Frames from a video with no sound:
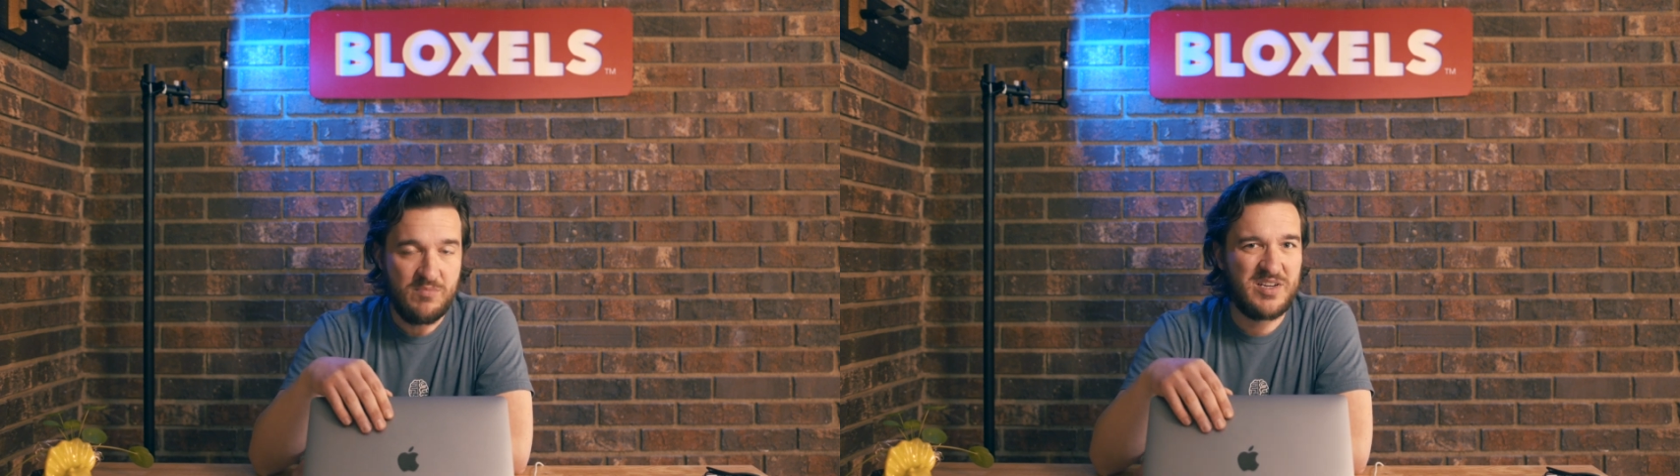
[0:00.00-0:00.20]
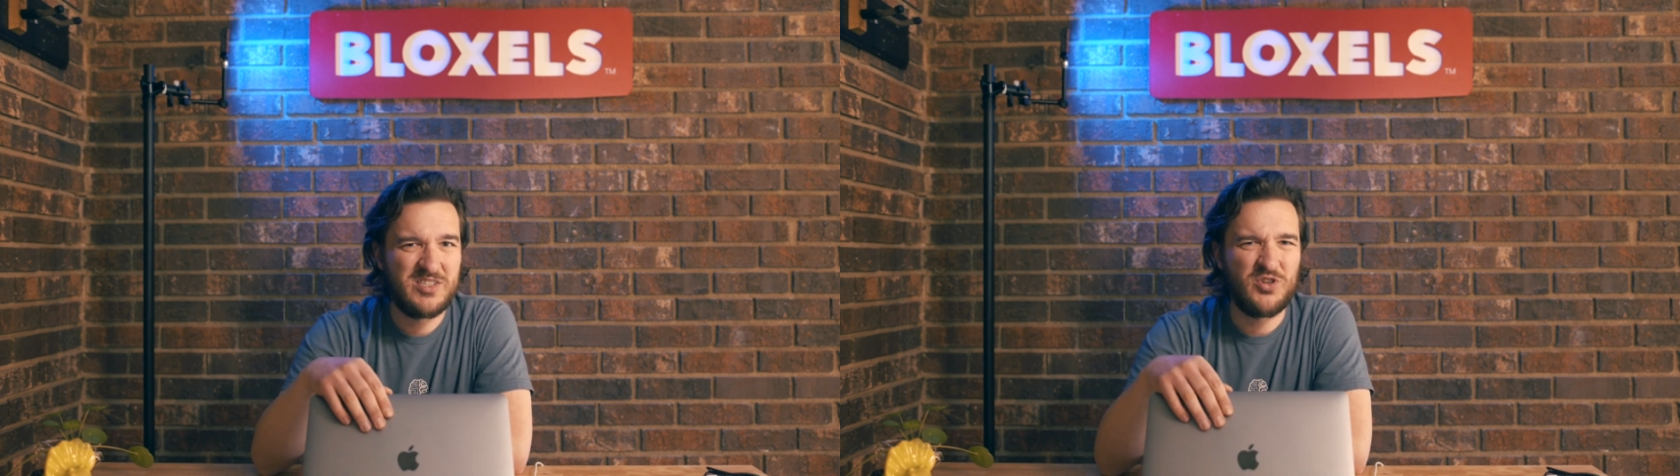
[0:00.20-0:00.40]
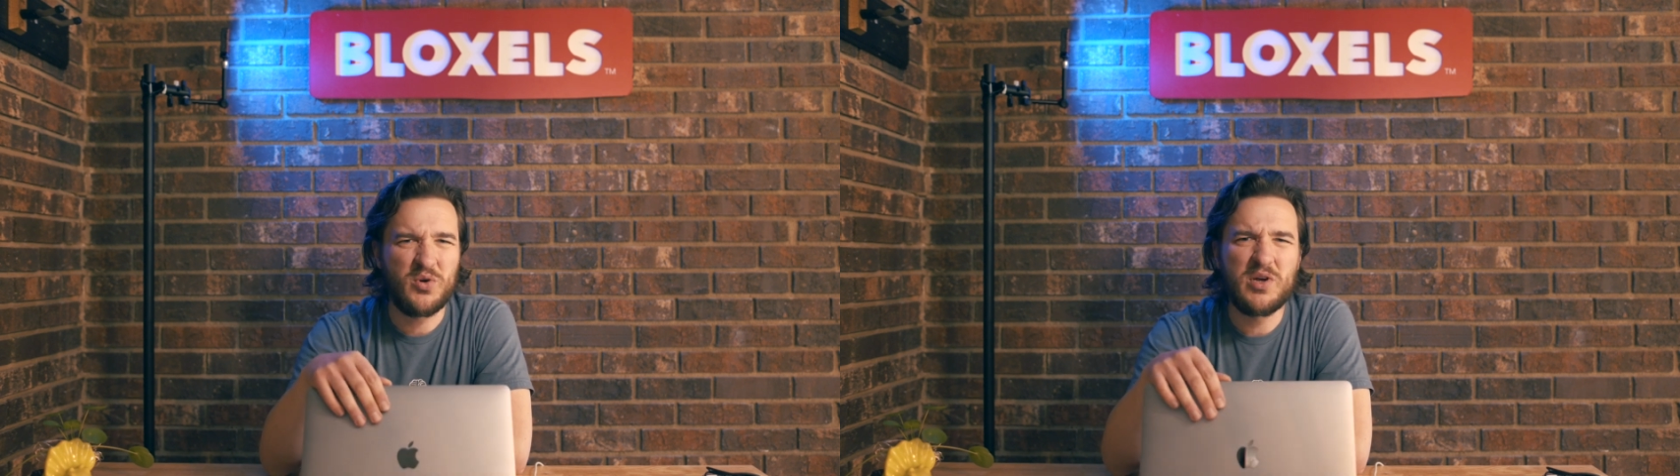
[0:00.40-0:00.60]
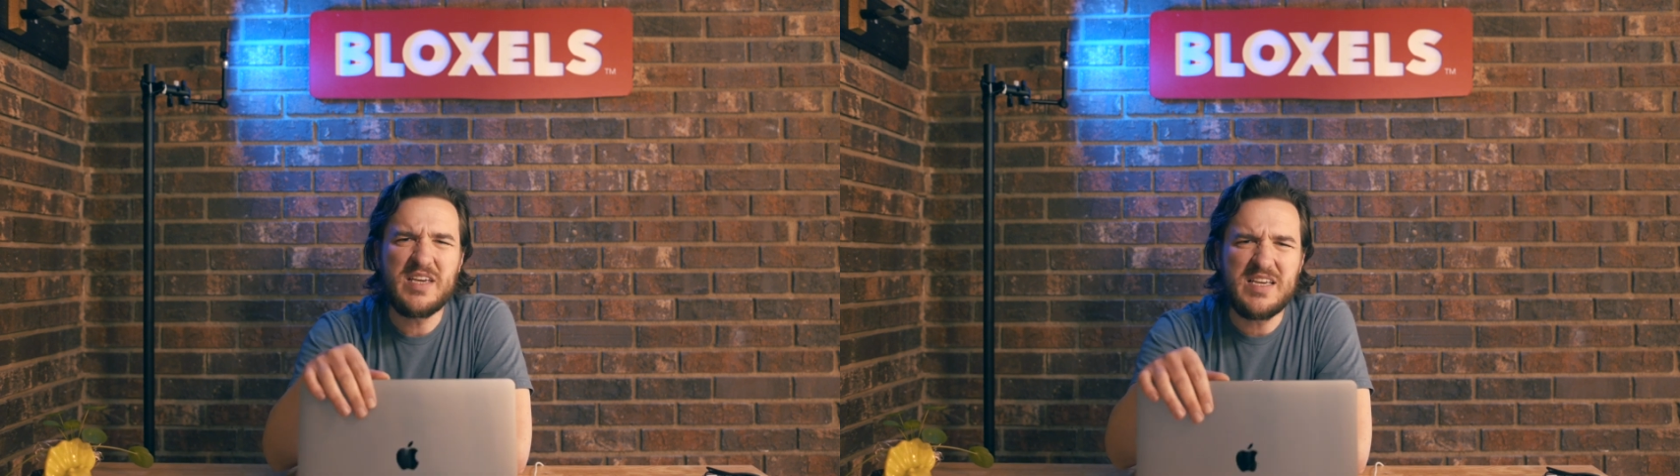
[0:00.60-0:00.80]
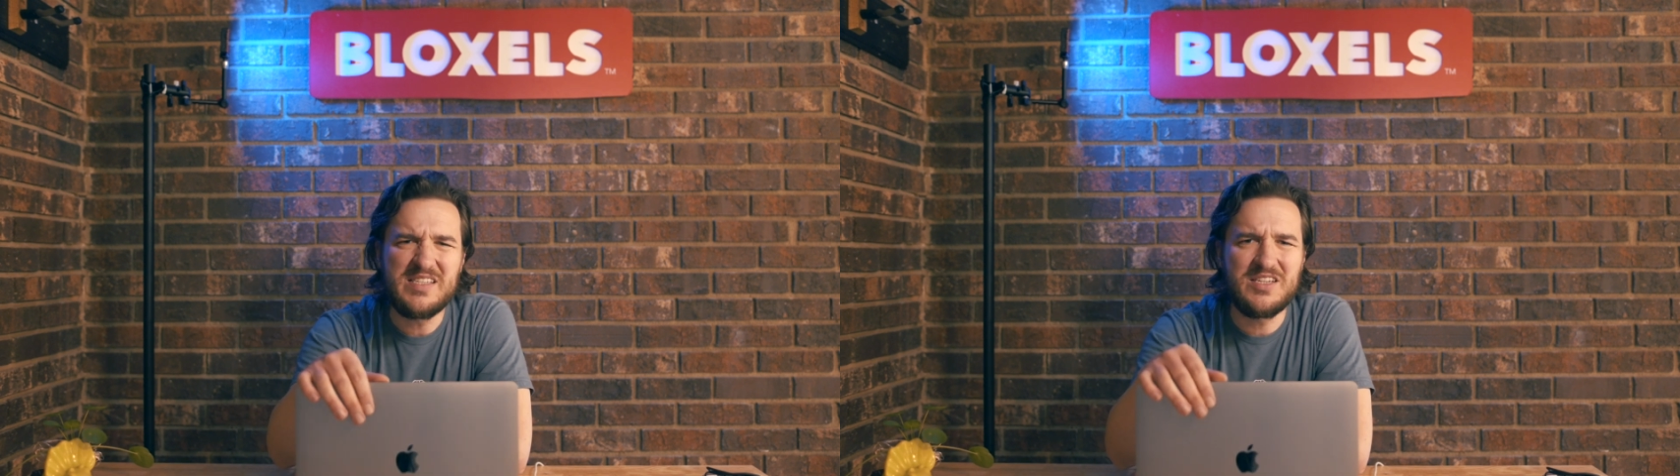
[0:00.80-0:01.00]
because they're
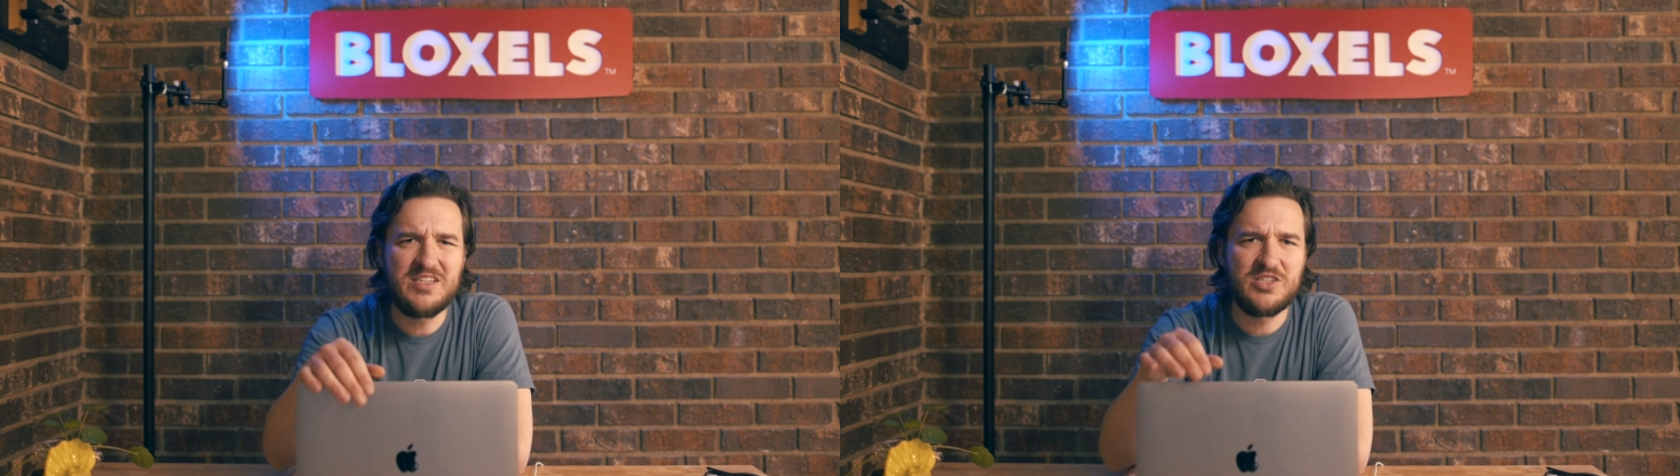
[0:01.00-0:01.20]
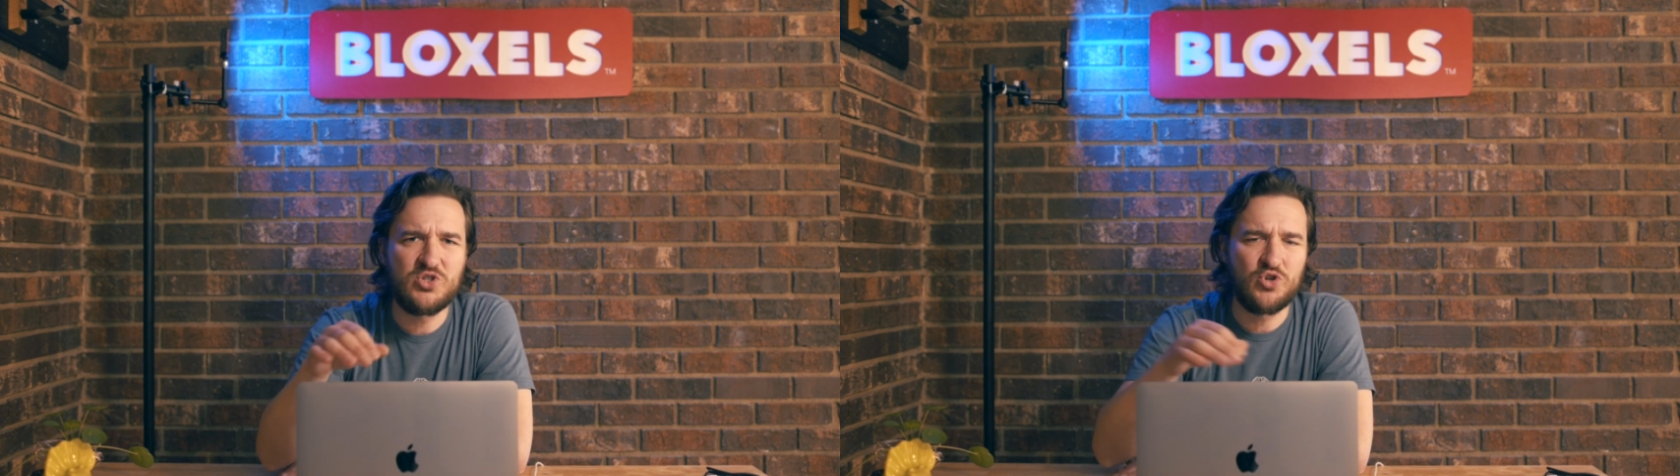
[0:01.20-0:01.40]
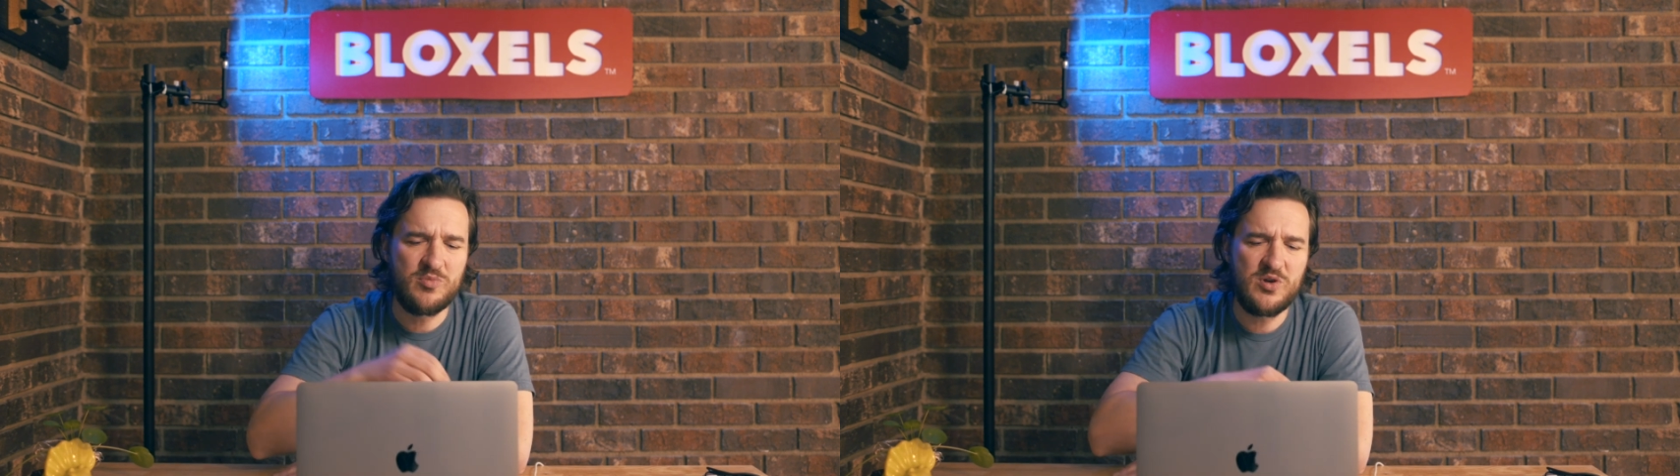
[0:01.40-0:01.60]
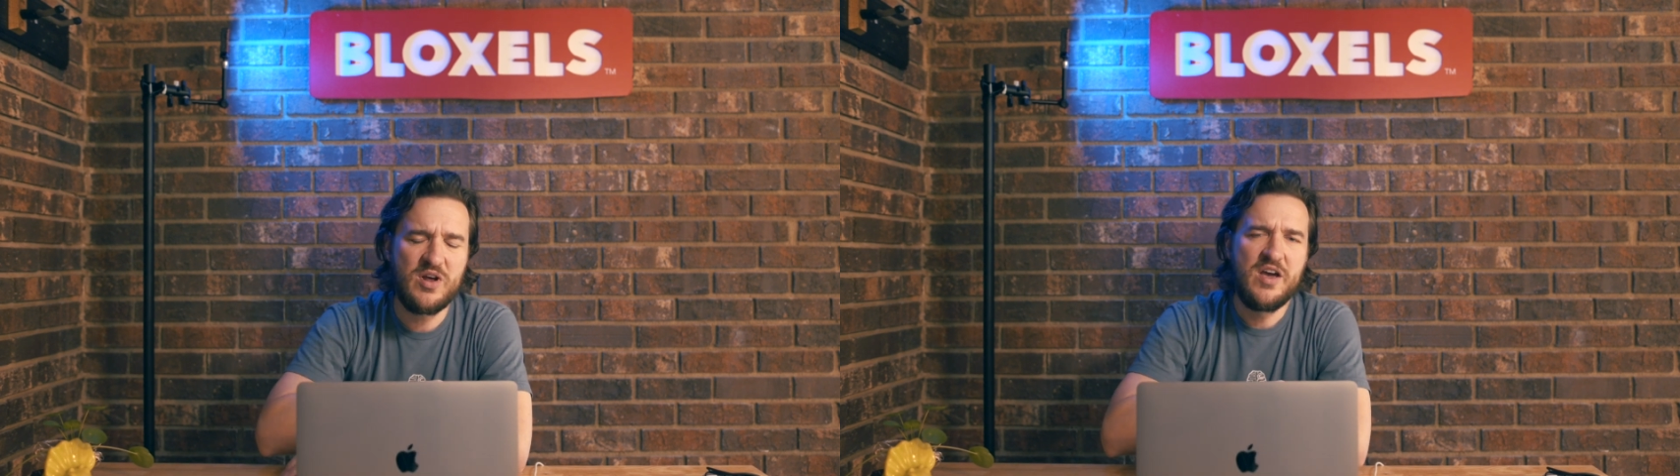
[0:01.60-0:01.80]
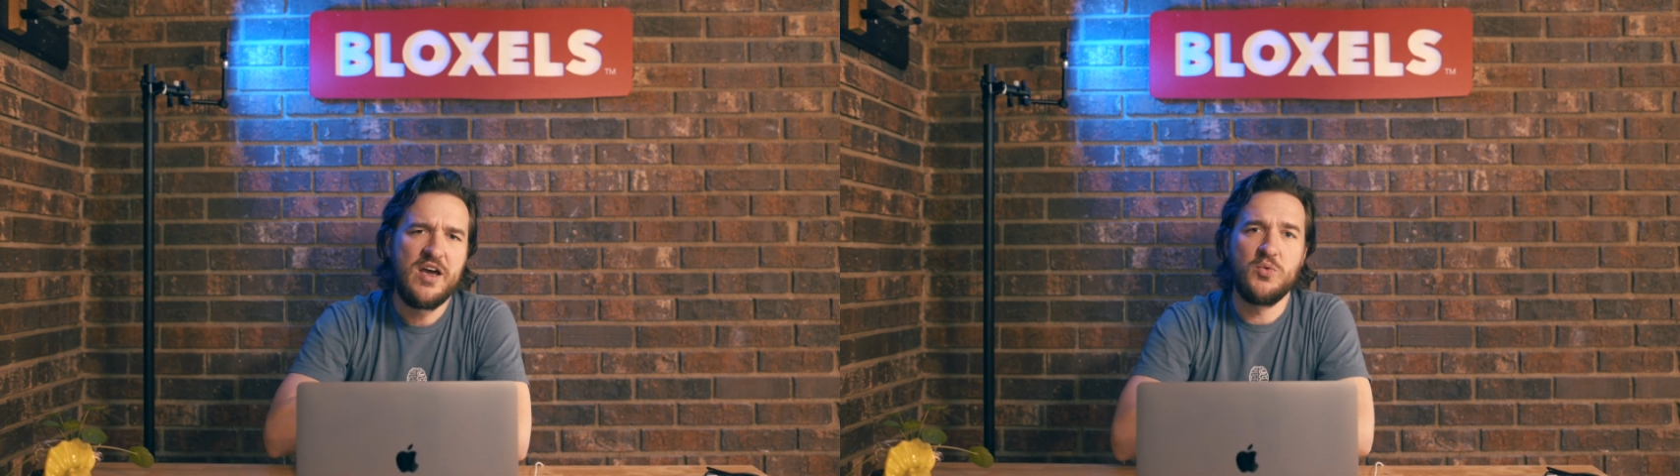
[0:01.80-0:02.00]
really easy to distribute